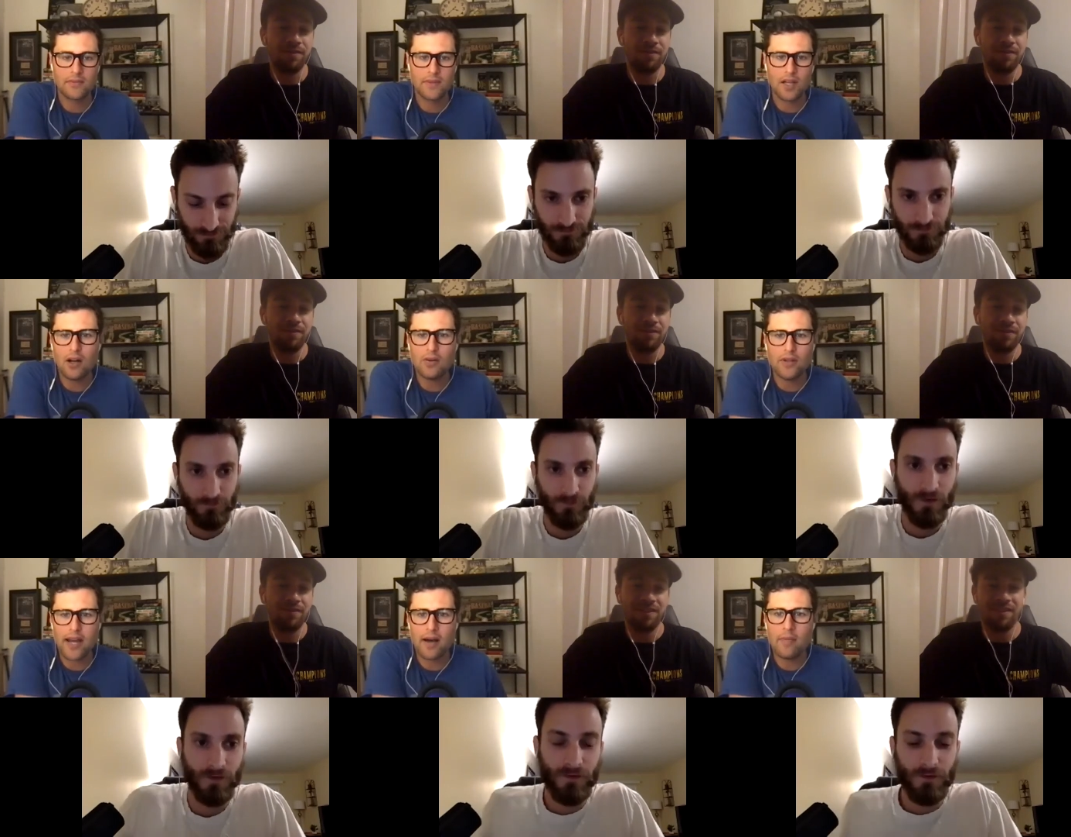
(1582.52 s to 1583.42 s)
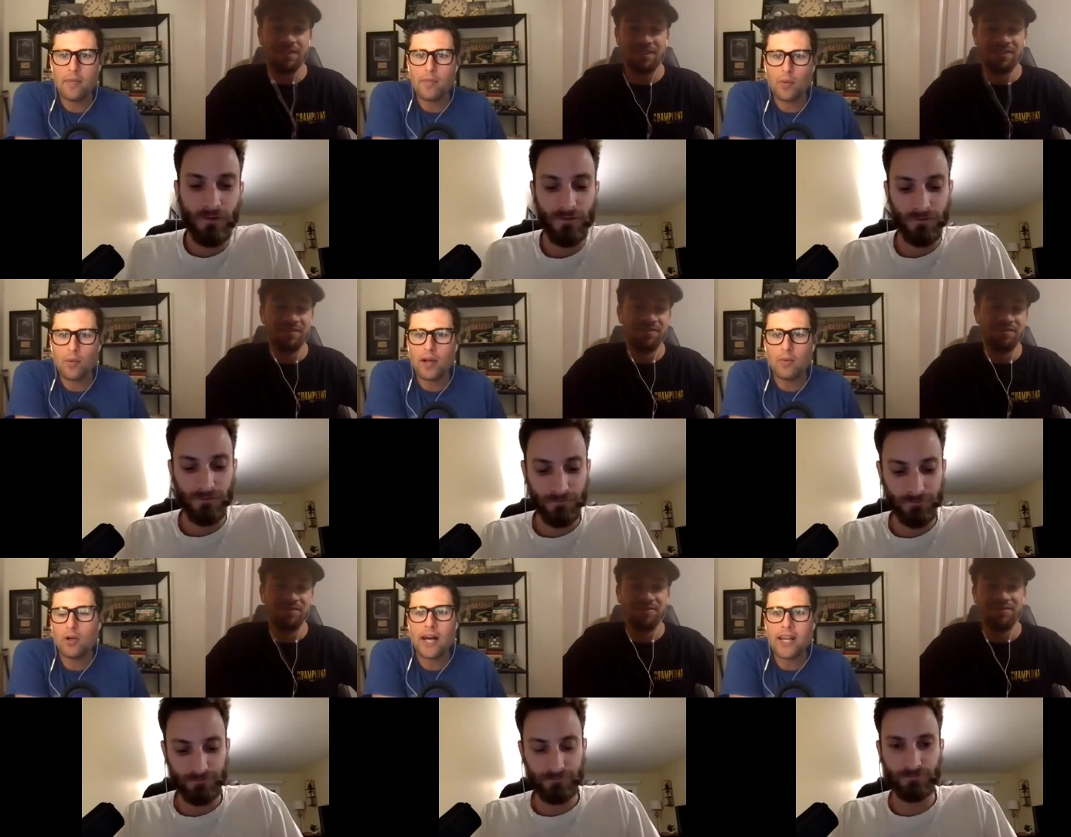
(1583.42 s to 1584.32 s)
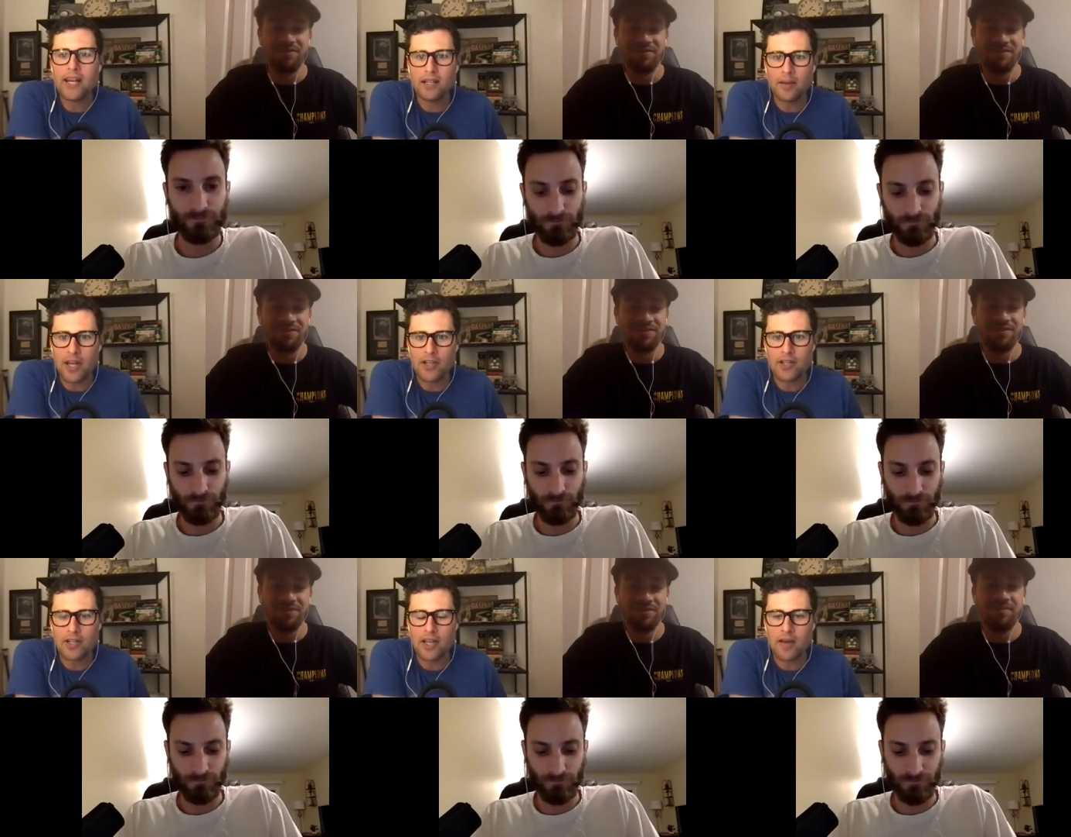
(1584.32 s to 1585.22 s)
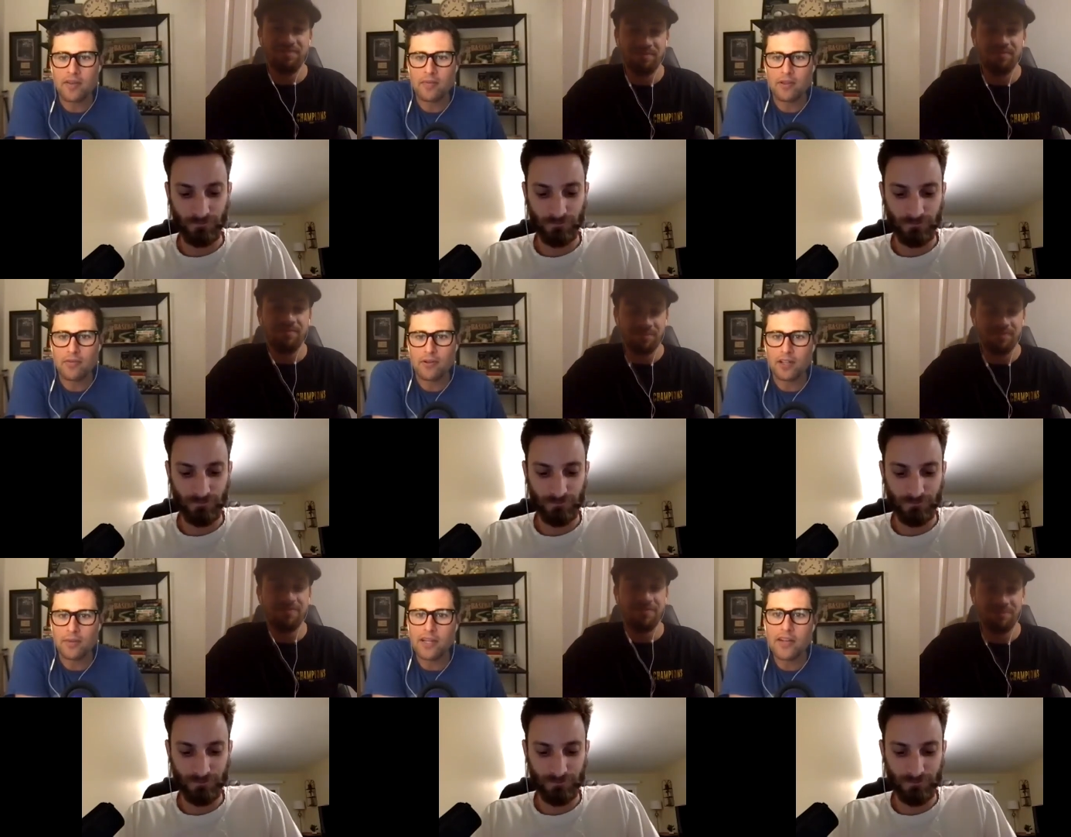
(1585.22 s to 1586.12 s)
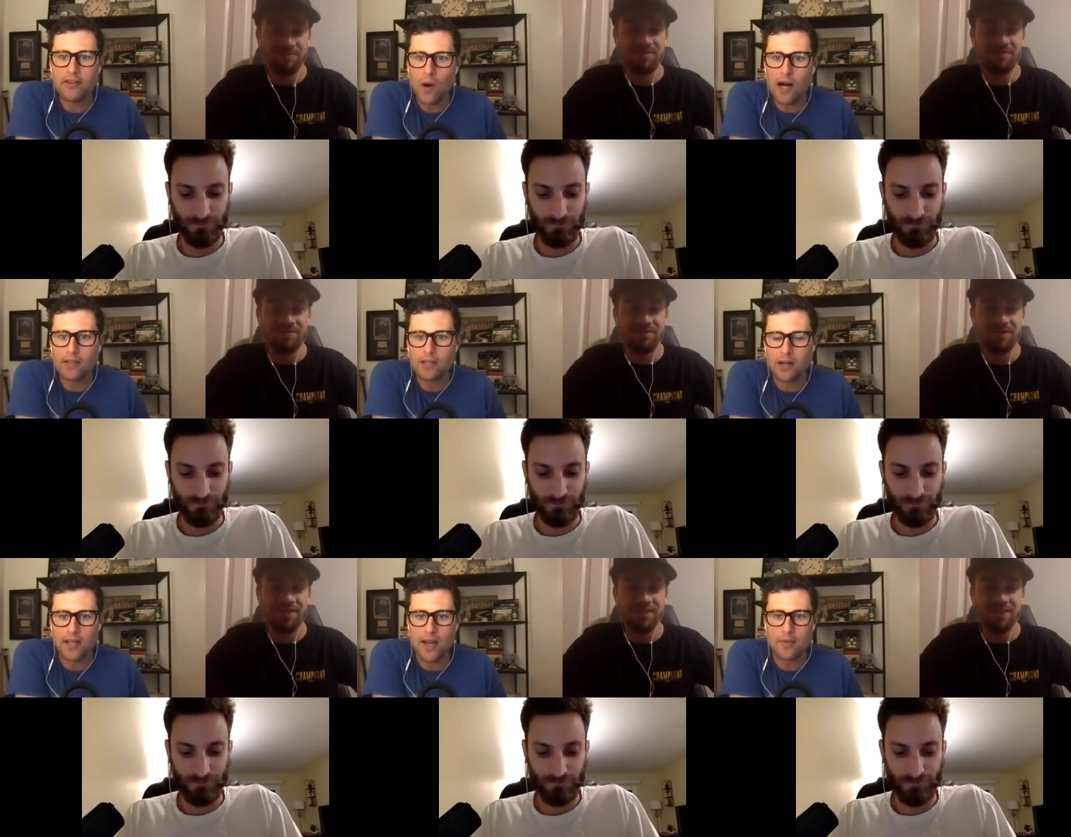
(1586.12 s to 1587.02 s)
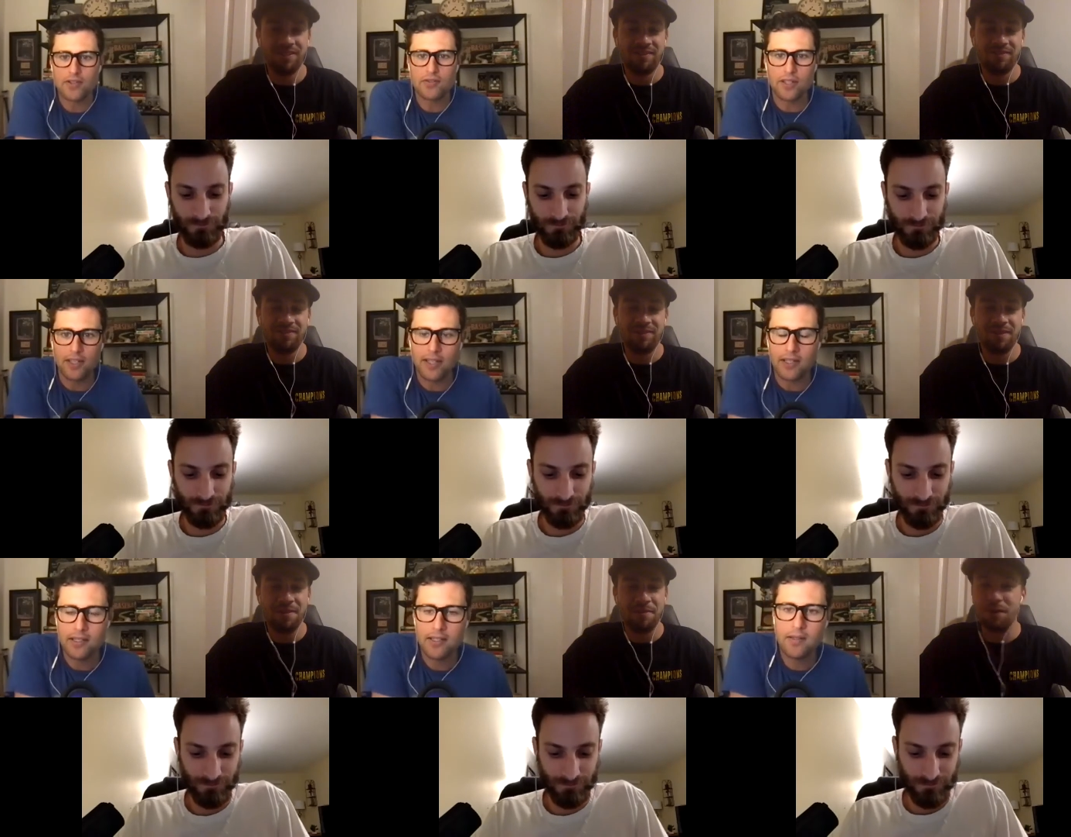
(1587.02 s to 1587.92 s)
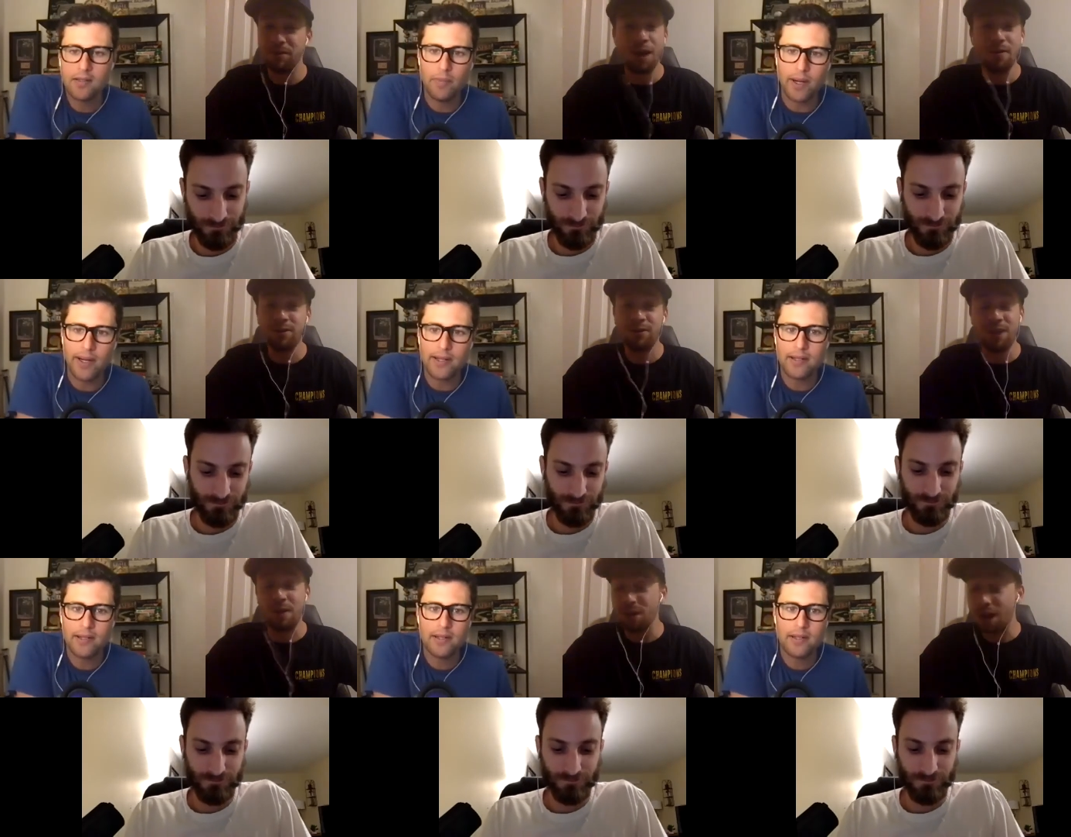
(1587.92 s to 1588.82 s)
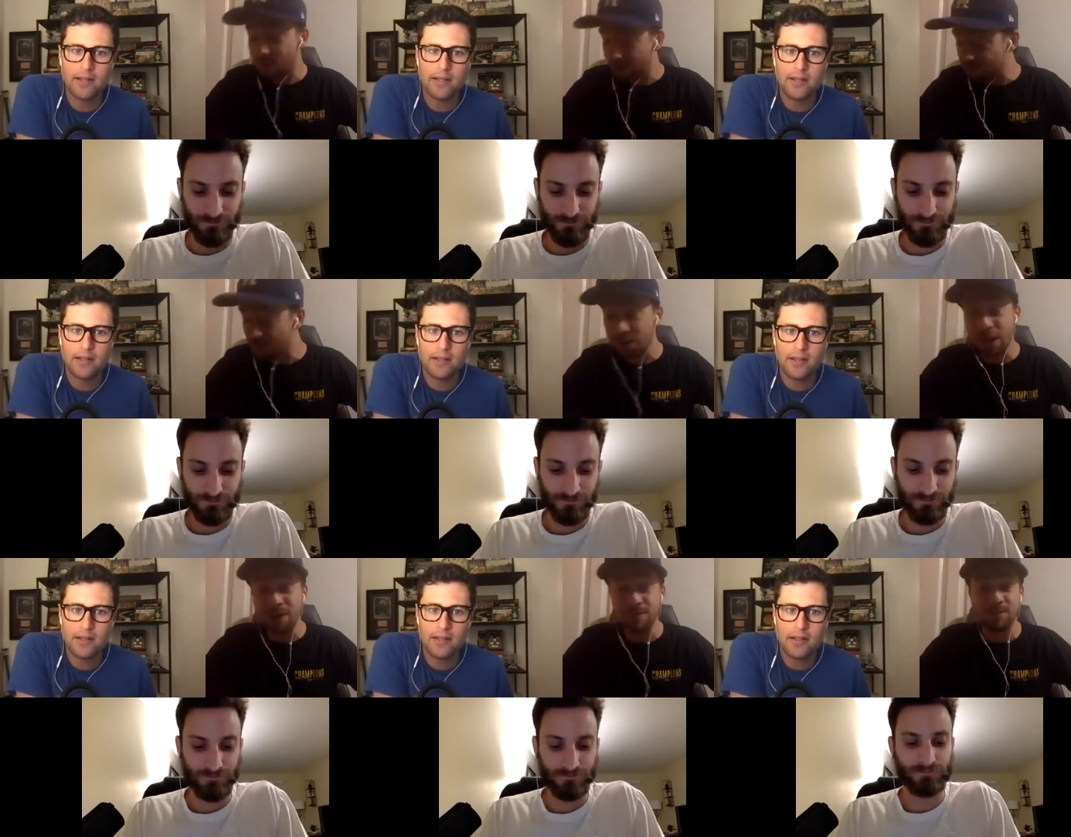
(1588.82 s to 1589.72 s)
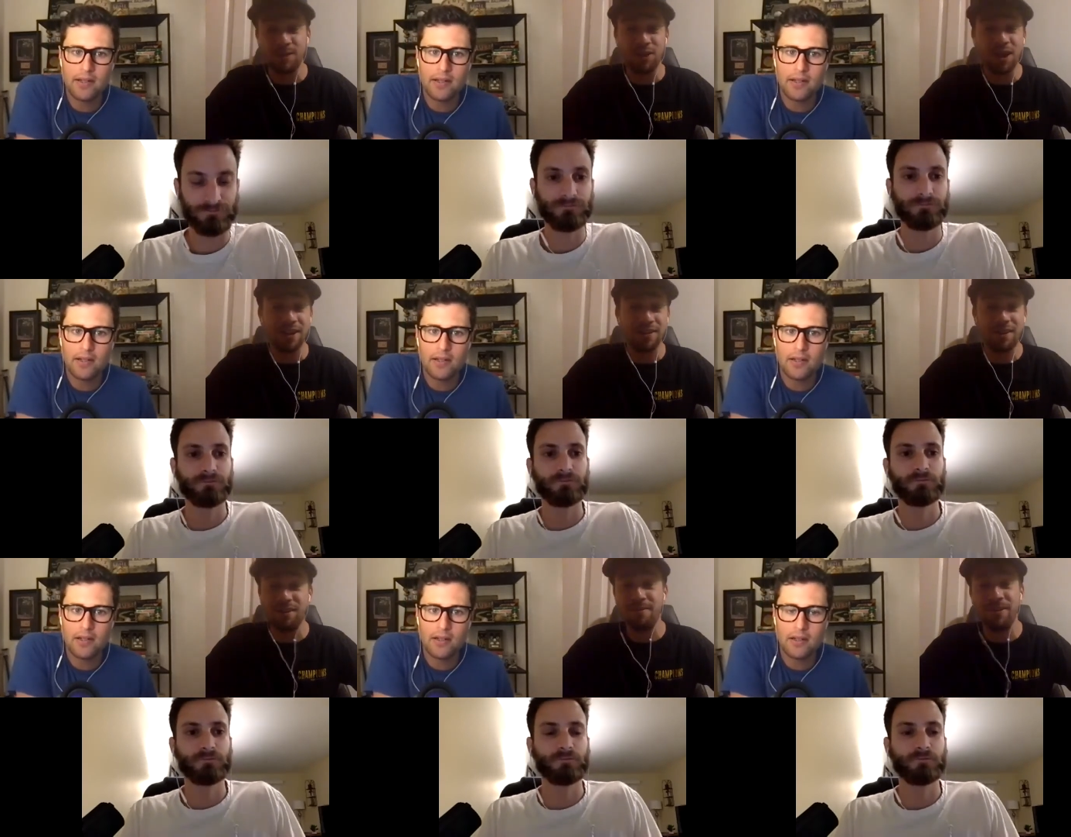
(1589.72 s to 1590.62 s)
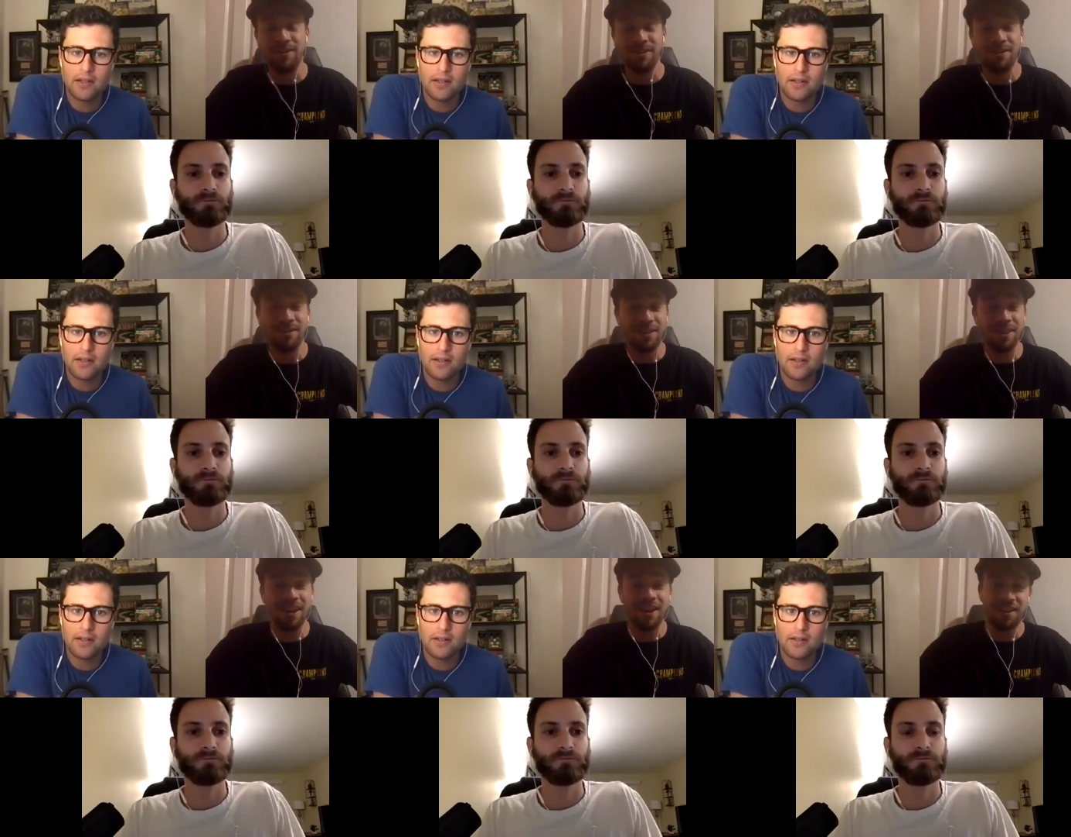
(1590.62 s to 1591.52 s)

Speaker 1: Oh yeah, I mean, but well, well, any elimination game can be thrilling. I mean, even the wild card game was thrilling. But
Speaker 2: I would but... not, want, I would not want two more games with the Giants. Let me just leave it at that.